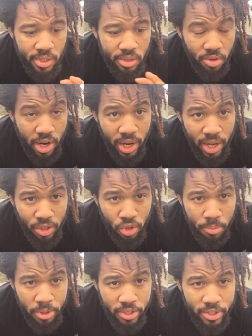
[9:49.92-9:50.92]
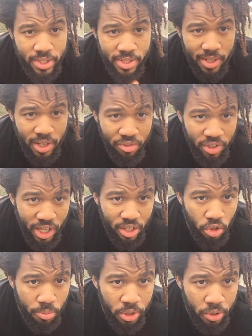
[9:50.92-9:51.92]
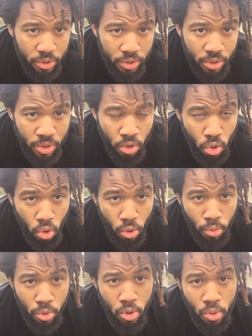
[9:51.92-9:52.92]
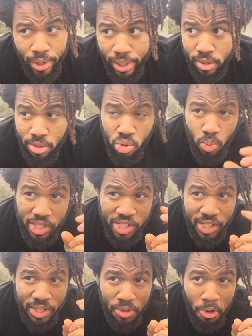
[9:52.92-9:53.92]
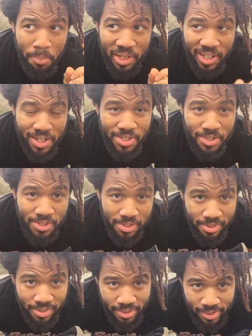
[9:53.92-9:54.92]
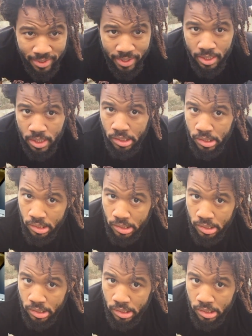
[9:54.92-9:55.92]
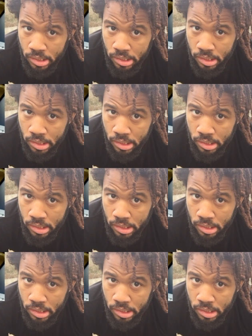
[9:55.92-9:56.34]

right hand dominant to left hand dominant, or we'll call it switching dominators. Wow!